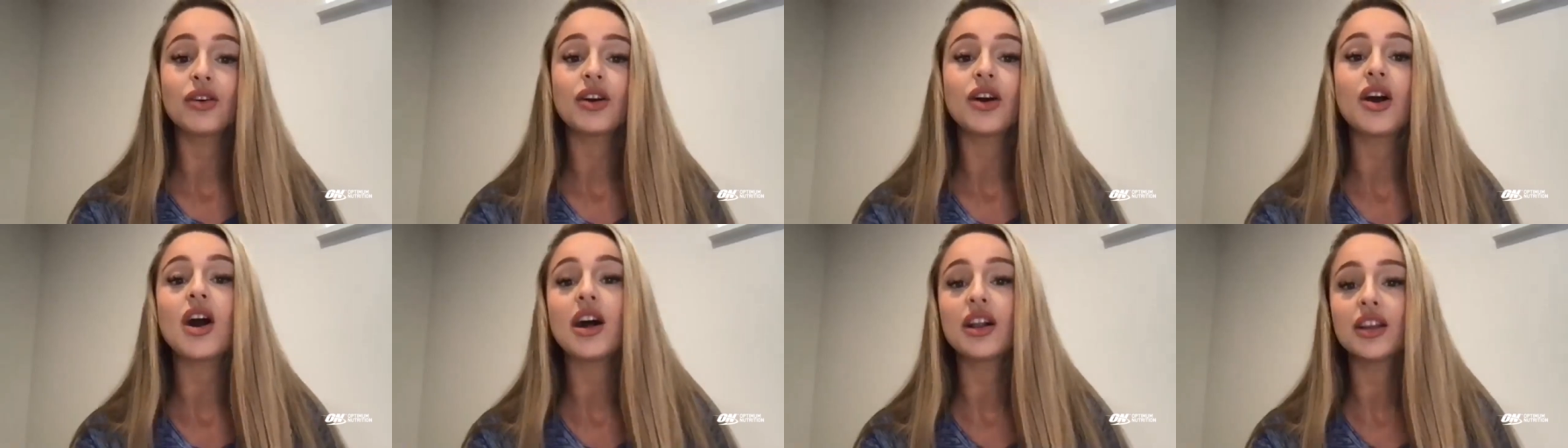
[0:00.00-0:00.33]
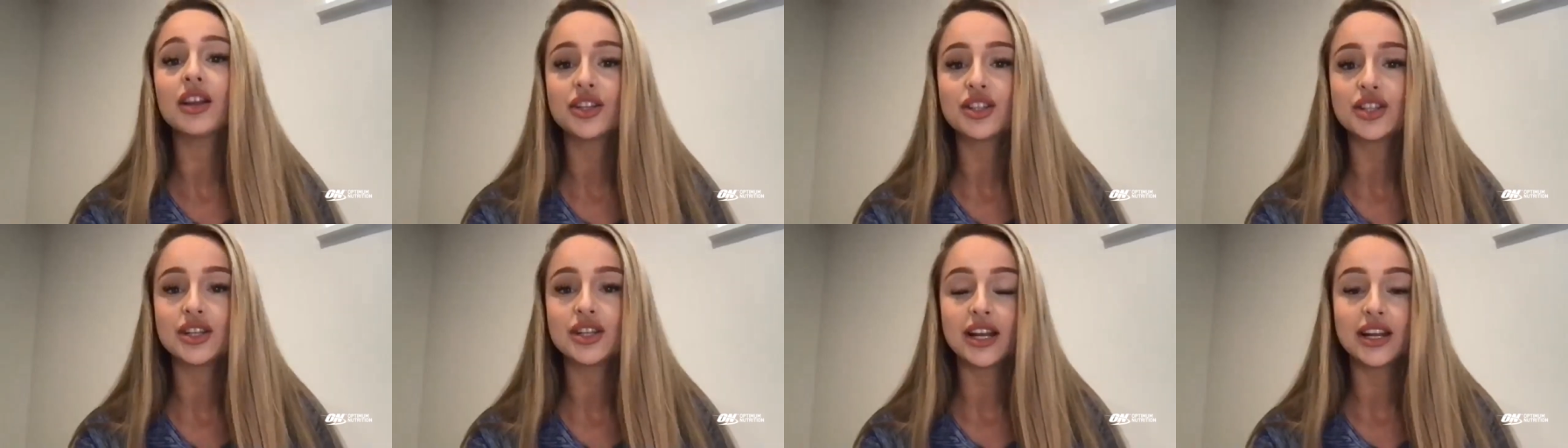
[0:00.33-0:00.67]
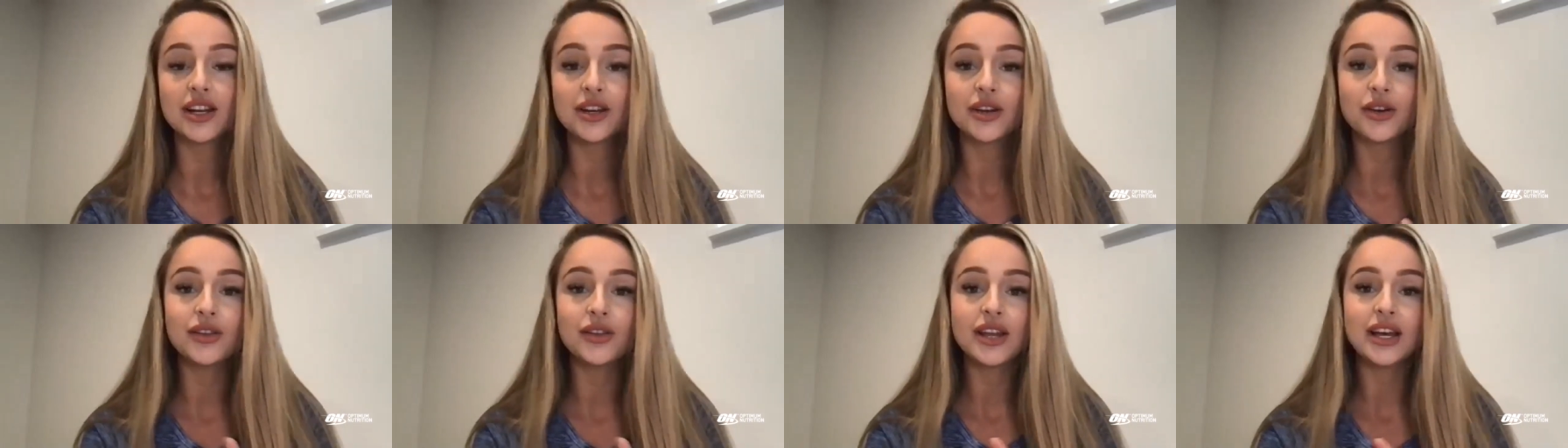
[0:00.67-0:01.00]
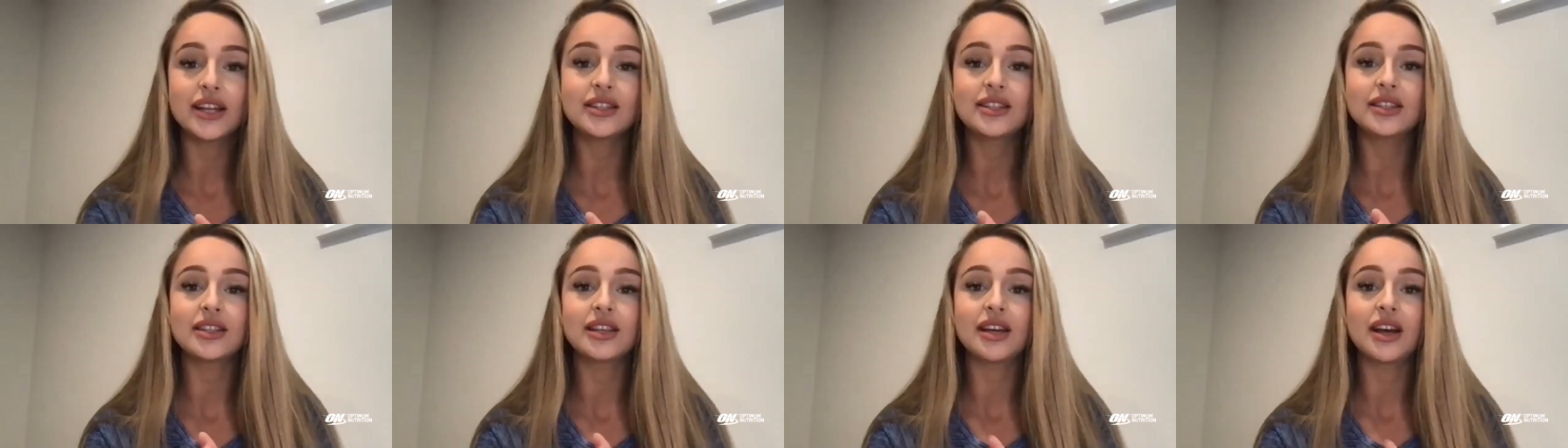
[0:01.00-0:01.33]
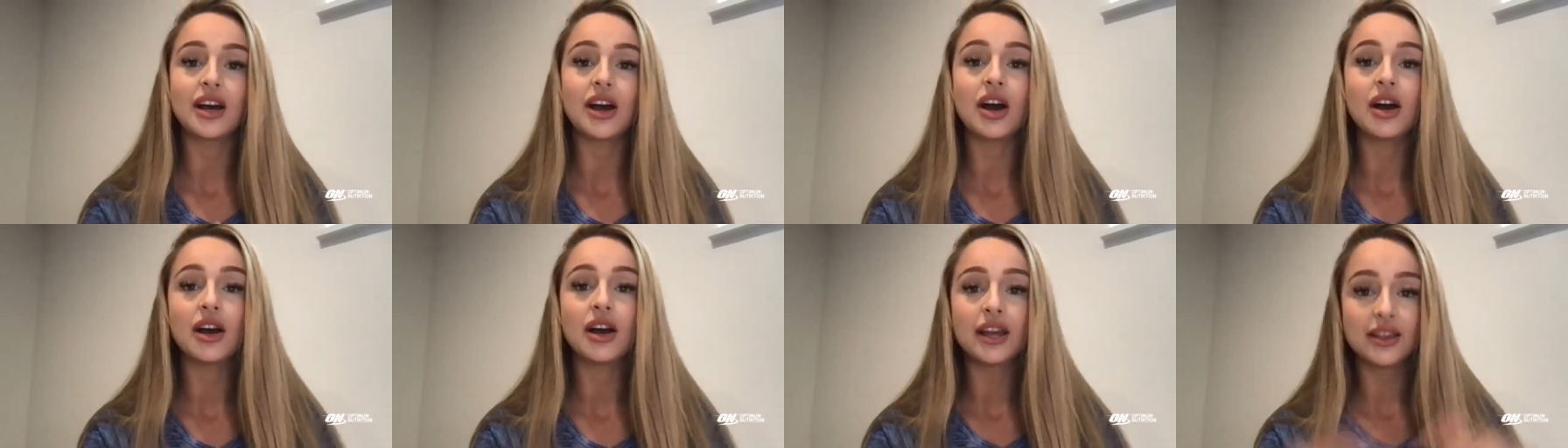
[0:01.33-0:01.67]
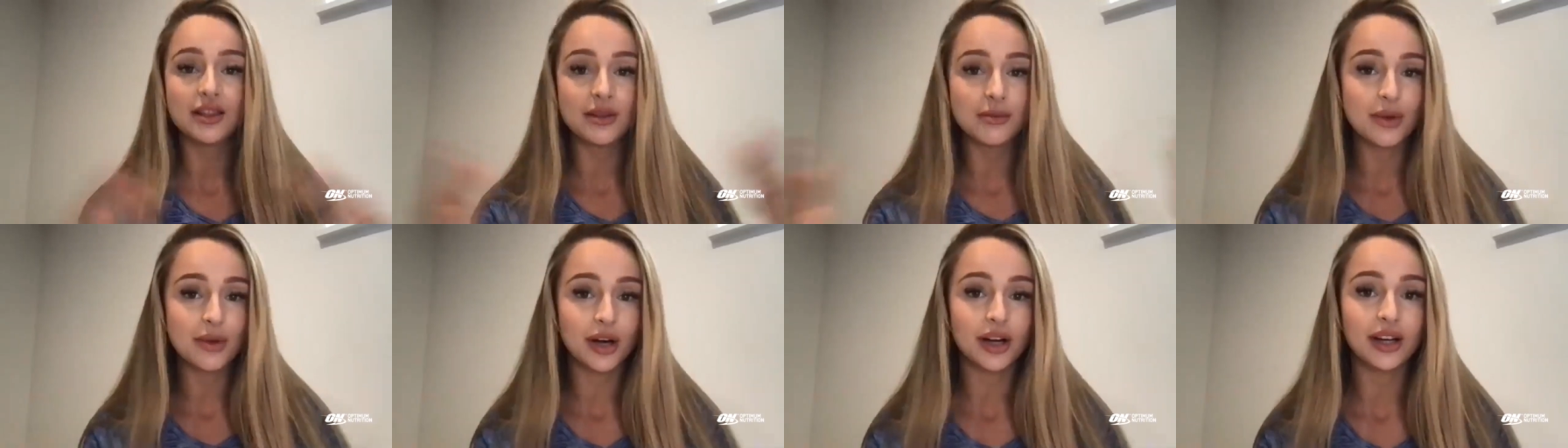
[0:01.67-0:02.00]
collagen? I know that's uh, in
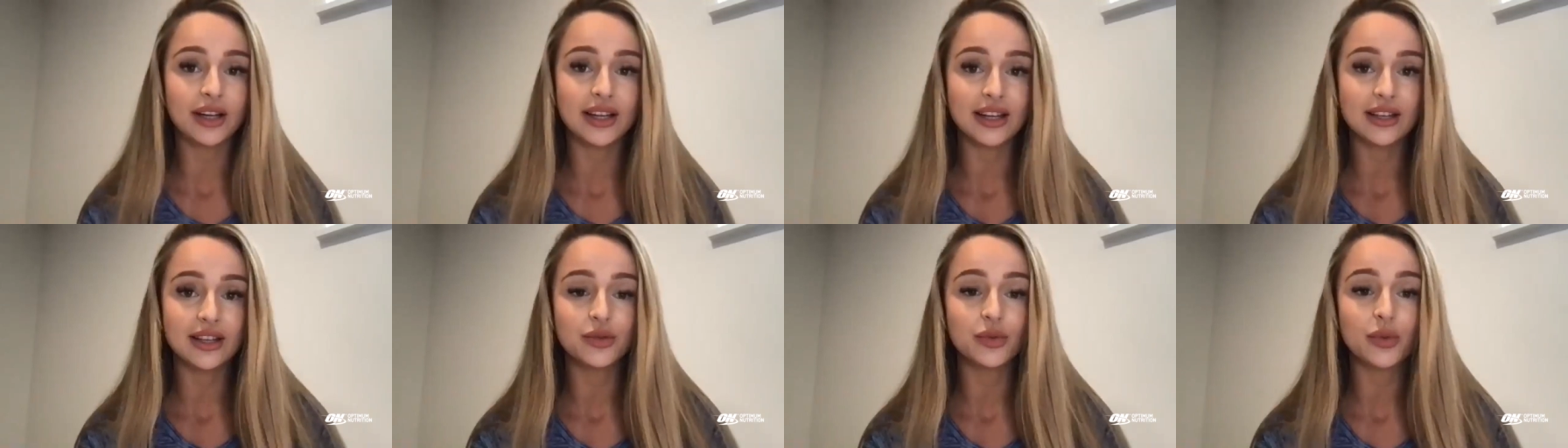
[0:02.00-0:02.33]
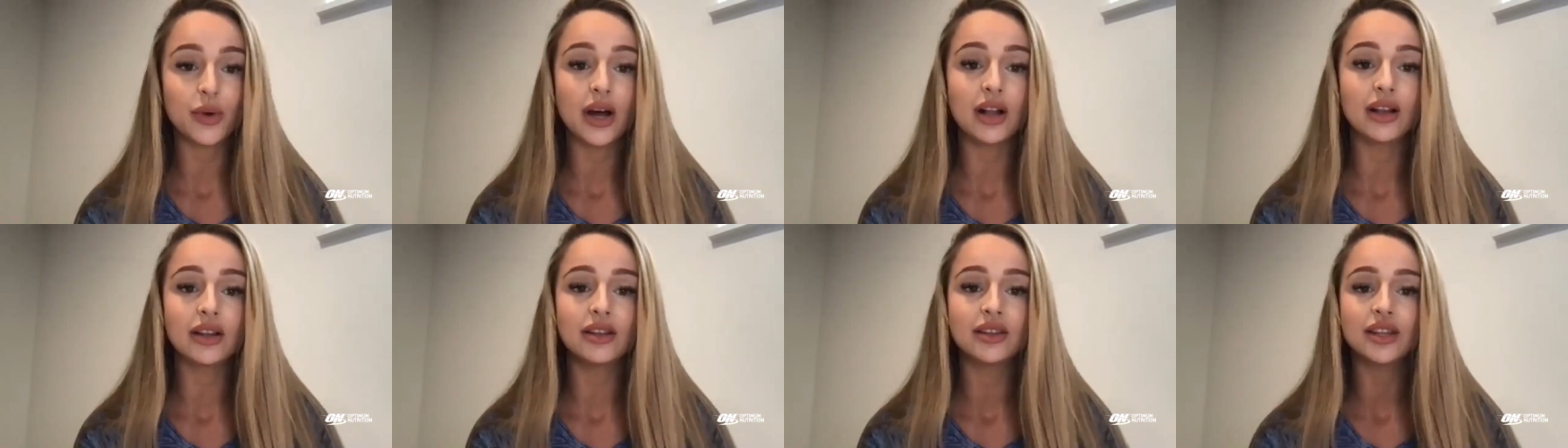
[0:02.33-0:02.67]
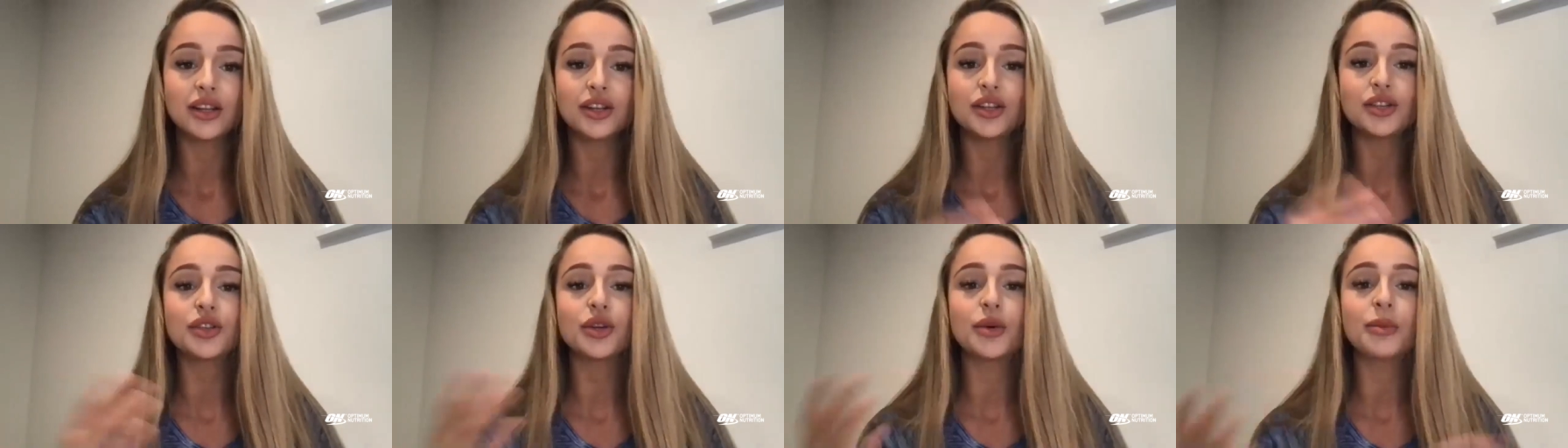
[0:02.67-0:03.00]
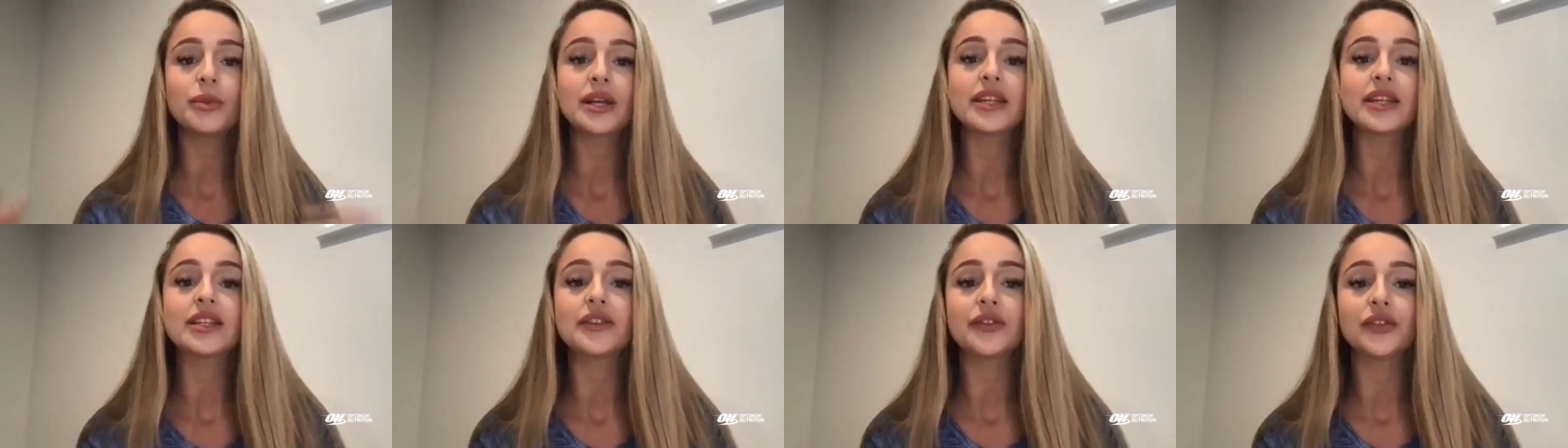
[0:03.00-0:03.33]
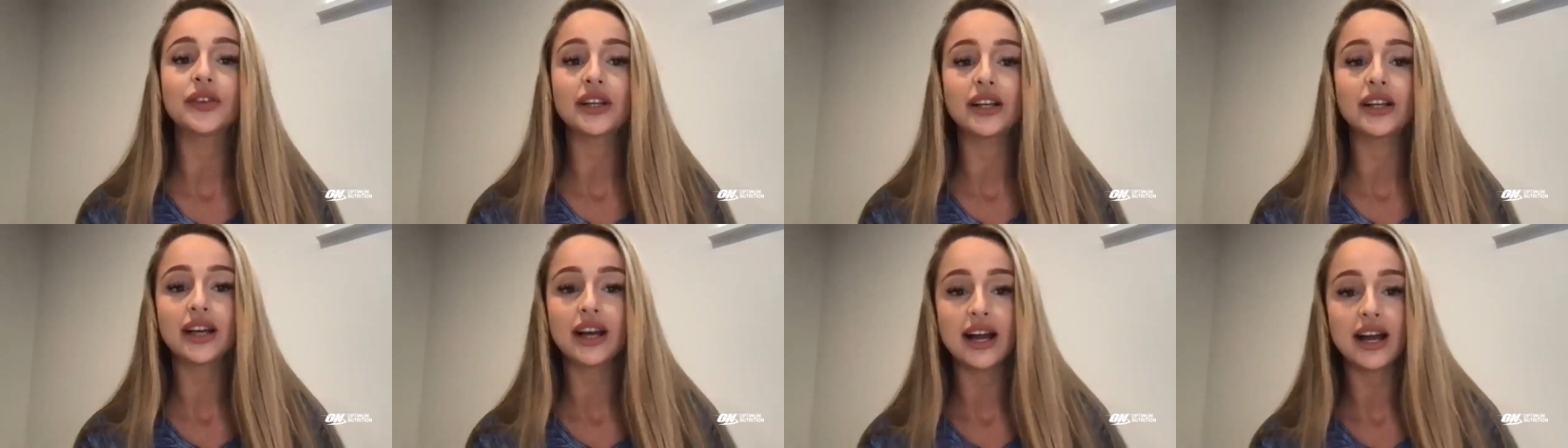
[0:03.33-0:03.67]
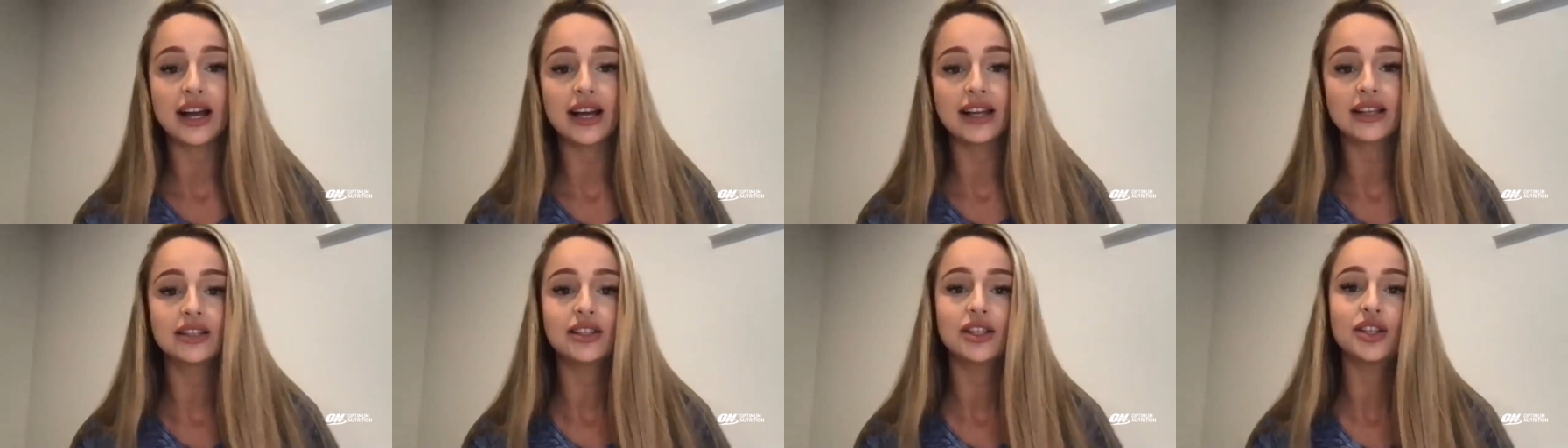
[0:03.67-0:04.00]
the market as well, and there's so many different kinds,